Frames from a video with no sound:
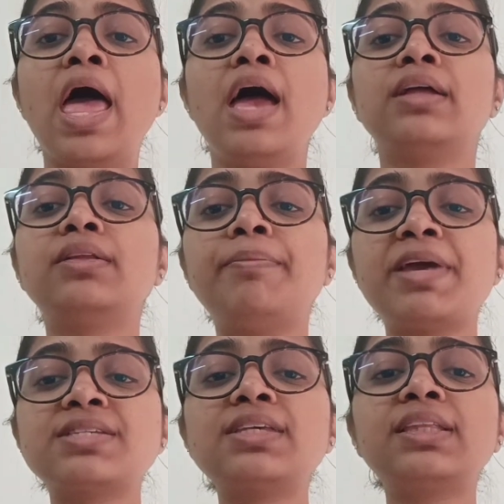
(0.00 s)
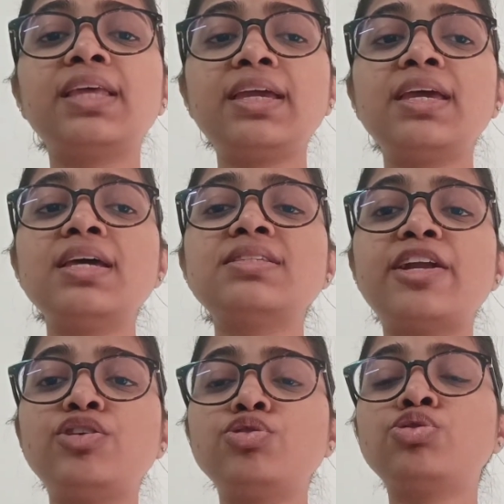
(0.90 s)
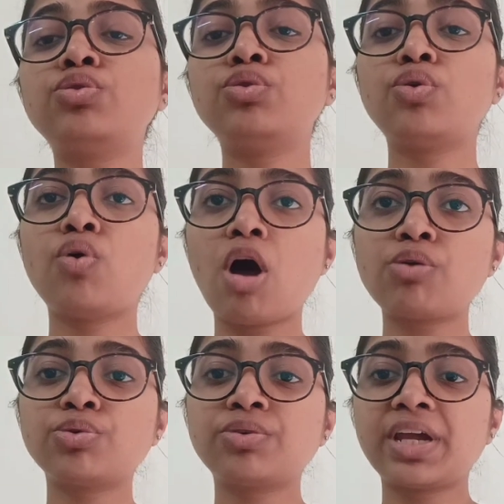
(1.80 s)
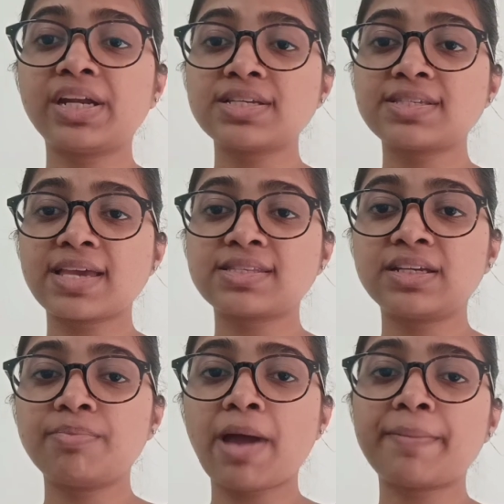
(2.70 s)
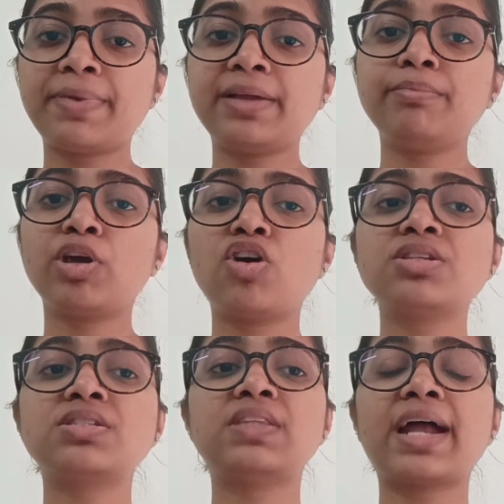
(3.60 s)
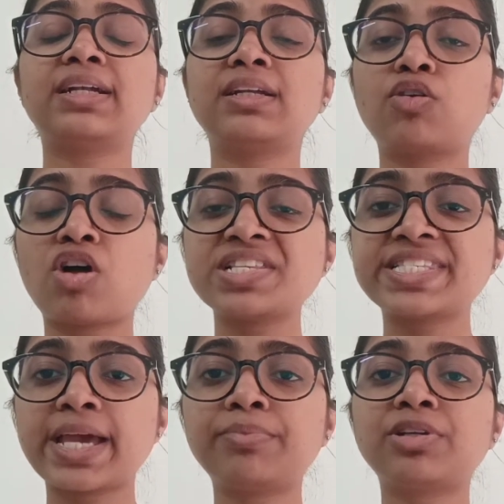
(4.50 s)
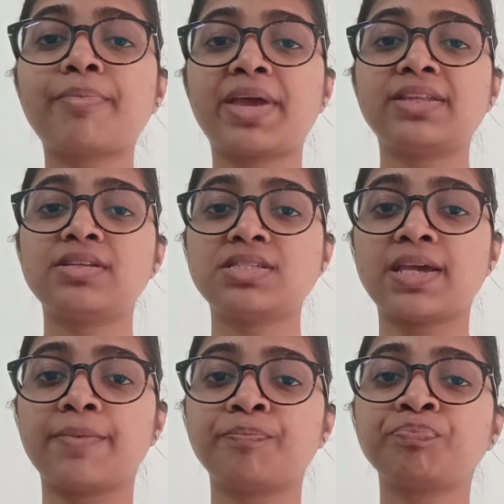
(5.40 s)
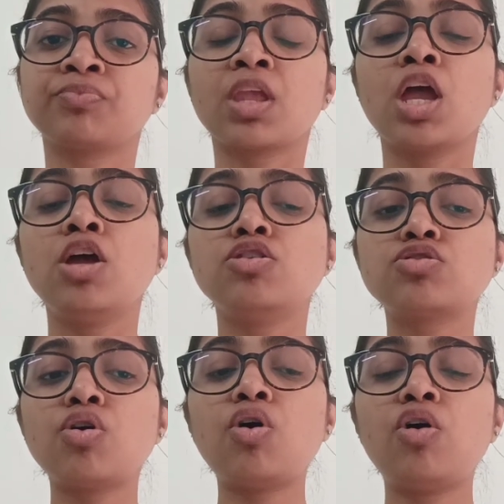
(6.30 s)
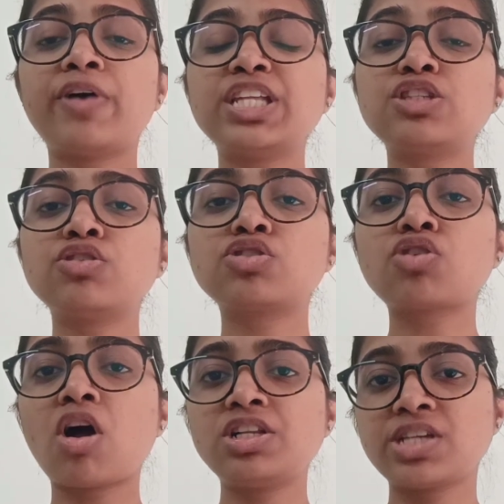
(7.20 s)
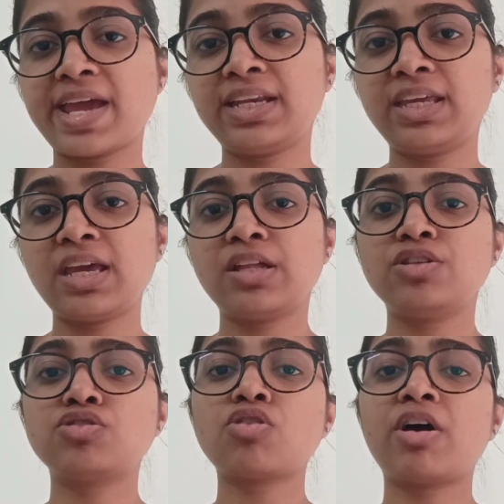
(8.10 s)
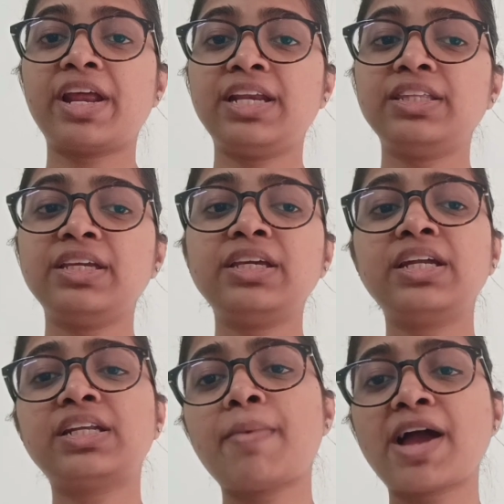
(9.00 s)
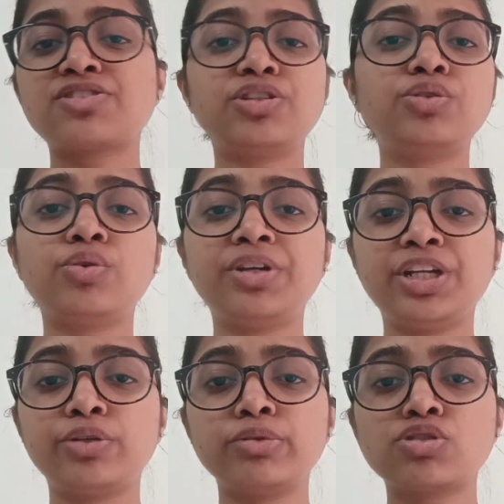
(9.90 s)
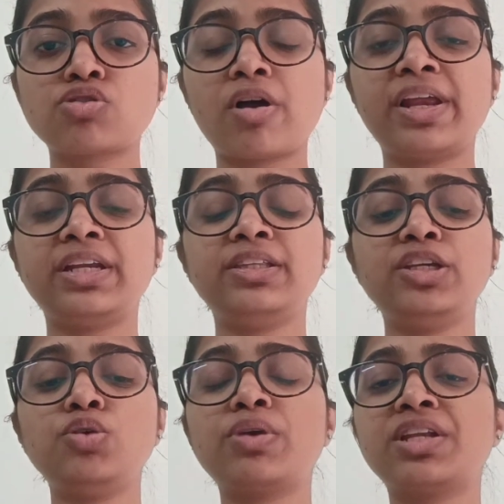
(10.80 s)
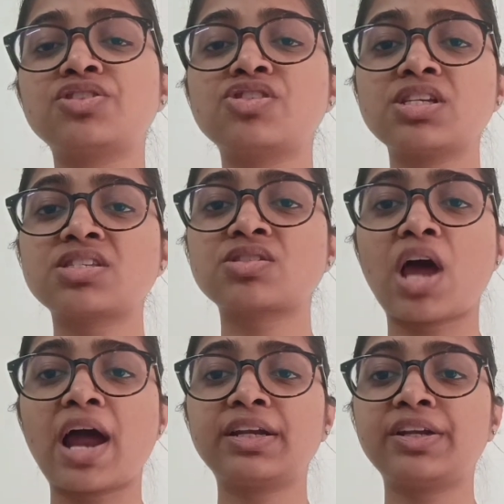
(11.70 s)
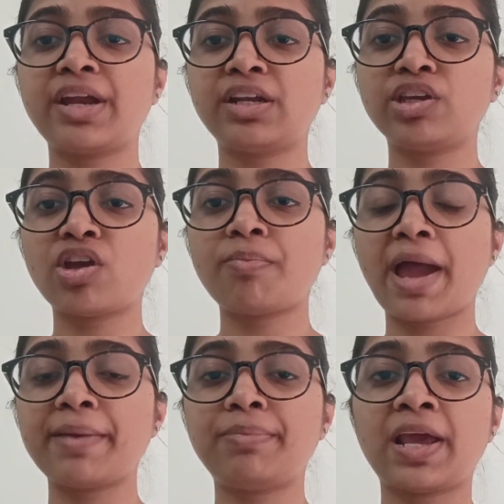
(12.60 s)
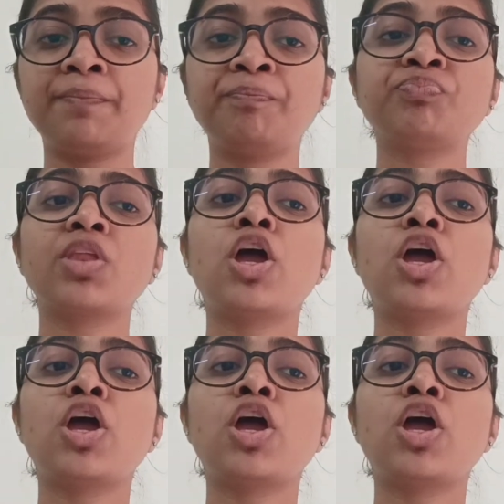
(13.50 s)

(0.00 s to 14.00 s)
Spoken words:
The basic thing is that you should know how to create a CI/CD pipeline, because that concept remains the same. So once you install Jenkins or anything, GitHub Action, you don't need to install anything. You can just start creating your pipeline.